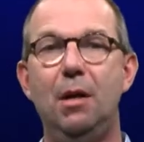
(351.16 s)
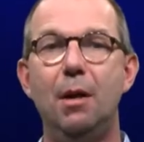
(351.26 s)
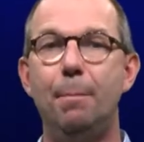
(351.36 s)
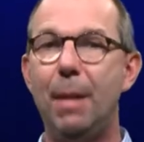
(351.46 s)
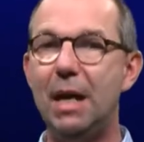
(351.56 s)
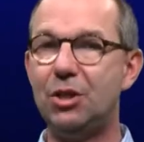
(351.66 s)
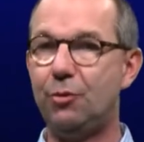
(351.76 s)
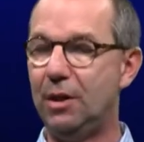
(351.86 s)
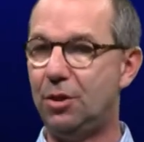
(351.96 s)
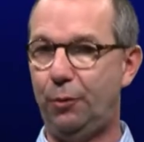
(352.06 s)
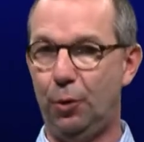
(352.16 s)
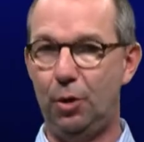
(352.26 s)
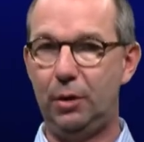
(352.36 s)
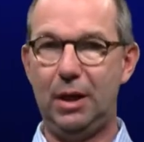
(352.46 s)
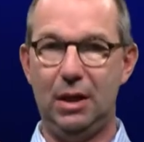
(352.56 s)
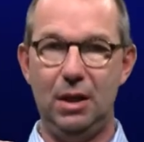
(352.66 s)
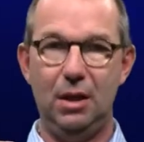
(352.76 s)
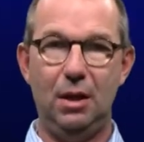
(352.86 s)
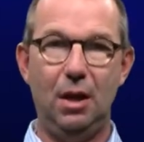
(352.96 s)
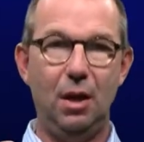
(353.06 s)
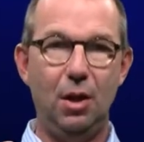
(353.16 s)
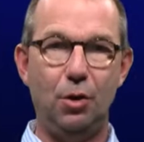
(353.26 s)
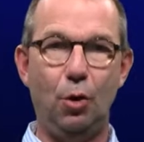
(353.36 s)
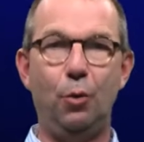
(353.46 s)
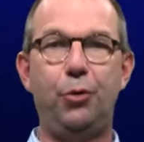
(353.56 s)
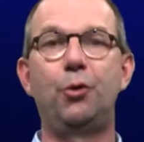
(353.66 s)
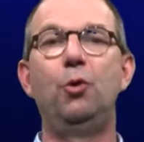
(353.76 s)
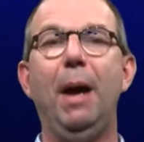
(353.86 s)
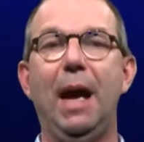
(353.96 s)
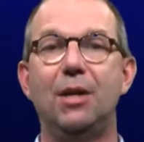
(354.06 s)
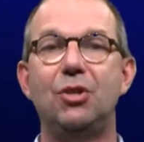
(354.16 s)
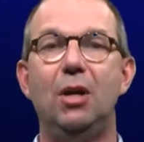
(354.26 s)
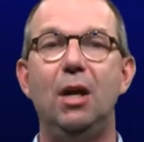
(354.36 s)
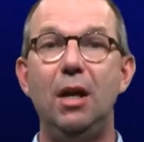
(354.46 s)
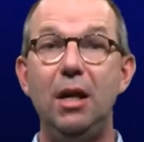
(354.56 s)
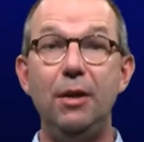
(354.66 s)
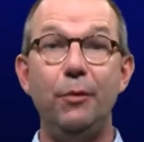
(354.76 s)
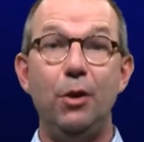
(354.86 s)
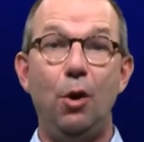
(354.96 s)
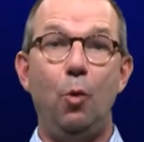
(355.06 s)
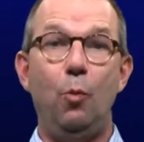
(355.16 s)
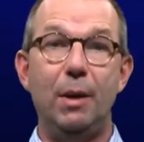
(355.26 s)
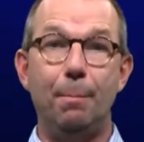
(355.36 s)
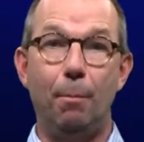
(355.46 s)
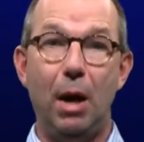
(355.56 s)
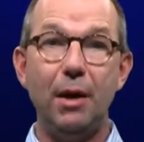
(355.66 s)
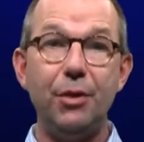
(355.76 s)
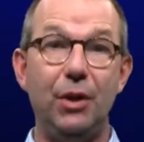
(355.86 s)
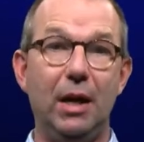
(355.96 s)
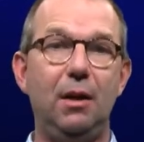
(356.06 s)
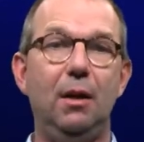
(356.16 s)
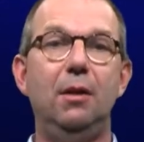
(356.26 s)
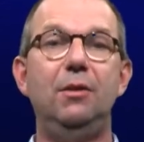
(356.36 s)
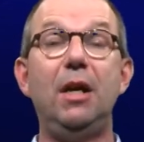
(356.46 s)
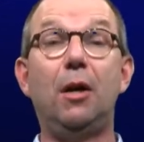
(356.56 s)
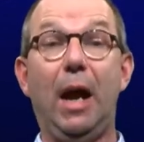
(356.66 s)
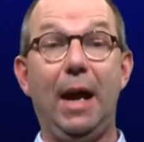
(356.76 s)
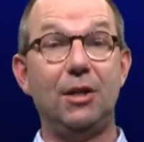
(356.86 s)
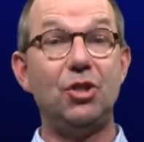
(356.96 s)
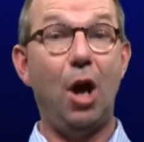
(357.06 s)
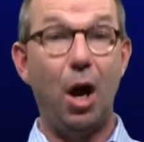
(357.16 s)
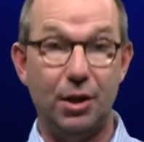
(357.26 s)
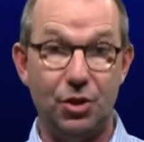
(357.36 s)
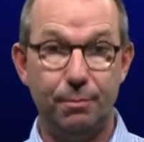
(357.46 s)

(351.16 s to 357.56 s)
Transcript: Mass transfer can go through bags, even though we might think they are airtight.